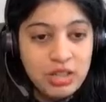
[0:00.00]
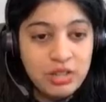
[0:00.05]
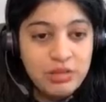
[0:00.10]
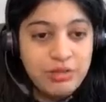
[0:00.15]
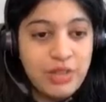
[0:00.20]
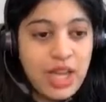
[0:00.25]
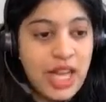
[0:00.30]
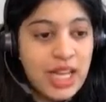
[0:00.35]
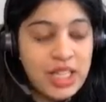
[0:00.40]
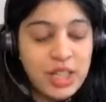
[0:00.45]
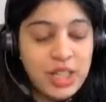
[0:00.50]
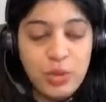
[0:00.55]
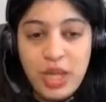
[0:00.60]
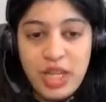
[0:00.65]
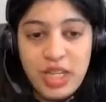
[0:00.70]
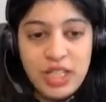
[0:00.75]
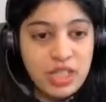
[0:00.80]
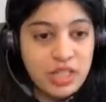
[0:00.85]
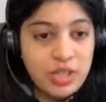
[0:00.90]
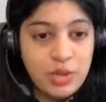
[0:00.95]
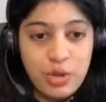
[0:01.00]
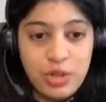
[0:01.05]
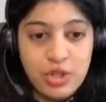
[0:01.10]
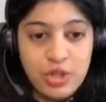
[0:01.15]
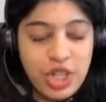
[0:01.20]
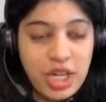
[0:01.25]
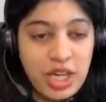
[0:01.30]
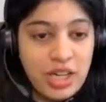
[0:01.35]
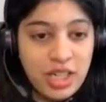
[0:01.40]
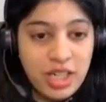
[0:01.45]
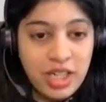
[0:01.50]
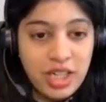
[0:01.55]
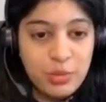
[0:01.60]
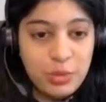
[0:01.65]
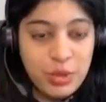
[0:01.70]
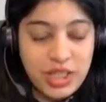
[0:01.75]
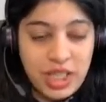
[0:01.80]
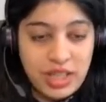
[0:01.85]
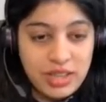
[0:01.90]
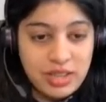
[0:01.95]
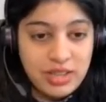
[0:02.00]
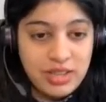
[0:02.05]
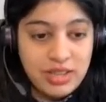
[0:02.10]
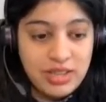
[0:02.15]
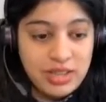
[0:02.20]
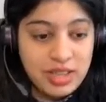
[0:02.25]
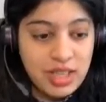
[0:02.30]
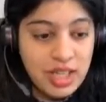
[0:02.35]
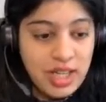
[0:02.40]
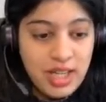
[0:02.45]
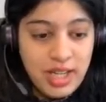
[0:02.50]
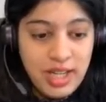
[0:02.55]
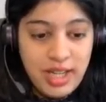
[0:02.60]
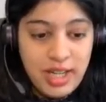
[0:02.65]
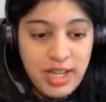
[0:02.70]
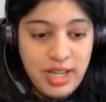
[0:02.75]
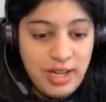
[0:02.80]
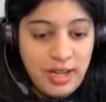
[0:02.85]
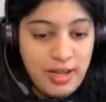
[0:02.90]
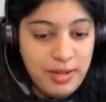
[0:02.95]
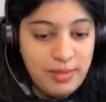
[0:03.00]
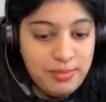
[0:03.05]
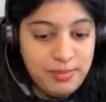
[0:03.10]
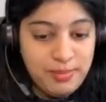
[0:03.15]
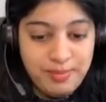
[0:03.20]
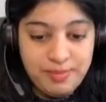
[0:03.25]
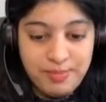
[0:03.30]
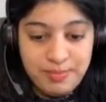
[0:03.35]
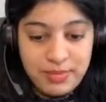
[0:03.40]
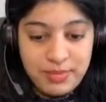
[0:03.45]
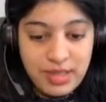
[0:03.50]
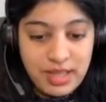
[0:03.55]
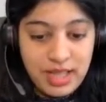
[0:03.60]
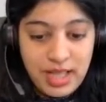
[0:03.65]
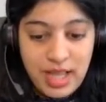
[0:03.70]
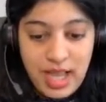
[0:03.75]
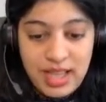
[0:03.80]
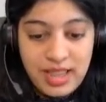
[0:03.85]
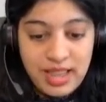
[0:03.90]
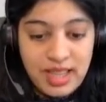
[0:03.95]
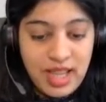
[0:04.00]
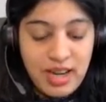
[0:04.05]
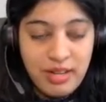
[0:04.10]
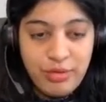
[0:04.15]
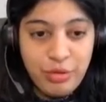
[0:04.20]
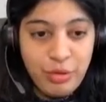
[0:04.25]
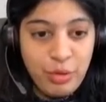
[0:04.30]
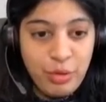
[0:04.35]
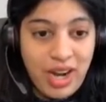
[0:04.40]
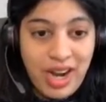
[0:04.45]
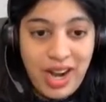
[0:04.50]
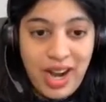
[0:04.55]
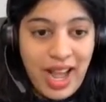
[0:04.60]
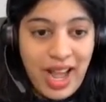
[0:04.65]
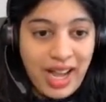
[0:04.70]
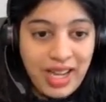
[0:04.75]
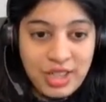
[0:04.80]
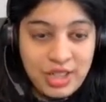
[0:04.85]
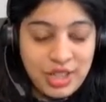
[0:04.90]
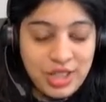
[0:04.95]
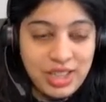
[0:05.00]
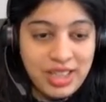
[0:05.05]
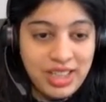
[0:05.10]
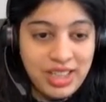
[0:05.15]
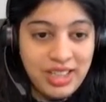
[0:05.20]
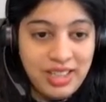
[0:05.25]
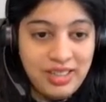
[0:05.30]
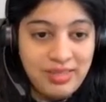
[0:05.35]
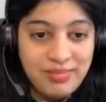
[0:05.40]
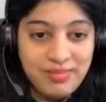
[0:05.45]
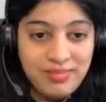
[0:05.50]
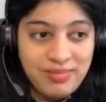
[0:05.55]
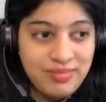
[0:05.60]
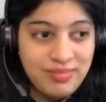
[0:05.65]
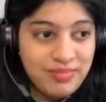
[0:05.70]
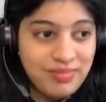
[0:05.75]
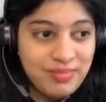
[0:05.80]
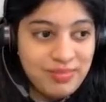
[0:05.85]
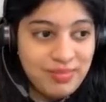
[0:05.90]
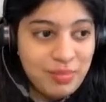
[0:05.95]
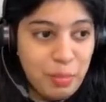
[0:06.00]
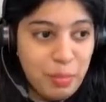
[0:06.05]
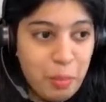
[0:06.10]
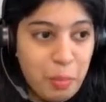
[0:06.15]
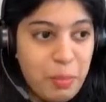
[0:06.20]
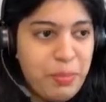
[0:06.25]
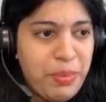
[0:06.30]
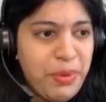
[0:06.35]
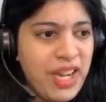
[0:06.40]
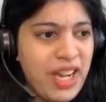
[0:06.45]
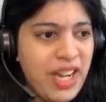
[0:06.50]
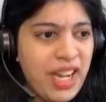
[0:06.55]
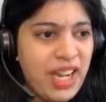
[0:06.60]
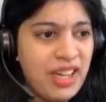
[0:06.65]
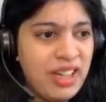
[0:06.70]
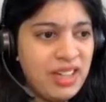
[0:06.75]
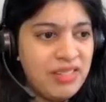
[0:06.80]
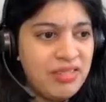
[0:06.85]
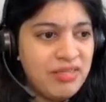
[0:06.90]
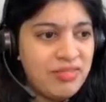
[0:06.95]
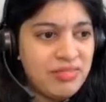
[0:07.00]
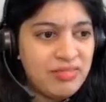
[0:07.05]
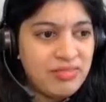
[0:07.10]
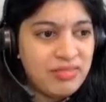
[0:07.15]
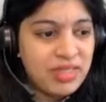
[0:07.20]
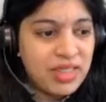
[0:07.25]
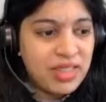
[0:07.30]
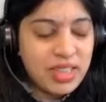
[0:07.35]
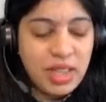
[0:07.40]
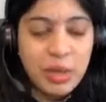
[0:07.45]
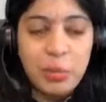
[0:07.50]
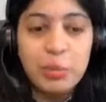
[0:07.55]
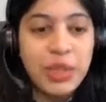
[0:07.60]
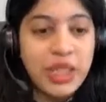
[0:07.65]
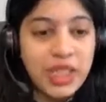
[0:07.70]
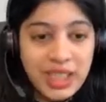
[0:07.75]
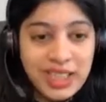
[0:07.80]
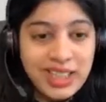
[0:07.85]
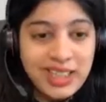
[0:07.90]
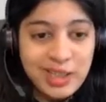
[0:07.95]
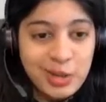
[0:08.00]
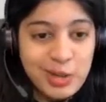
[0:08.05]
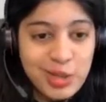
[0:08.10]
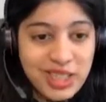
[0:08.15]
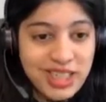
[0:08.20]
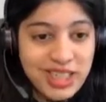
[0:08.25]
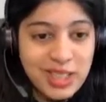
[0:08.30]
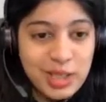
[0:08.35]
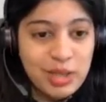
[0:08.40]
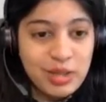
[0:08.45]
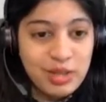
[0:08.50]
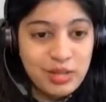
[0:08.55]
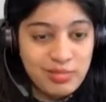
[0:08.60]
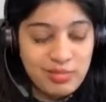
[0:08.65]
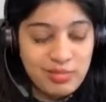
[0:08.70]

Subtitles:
of value and just not sharing it with others, um, and therefore actually being completely useless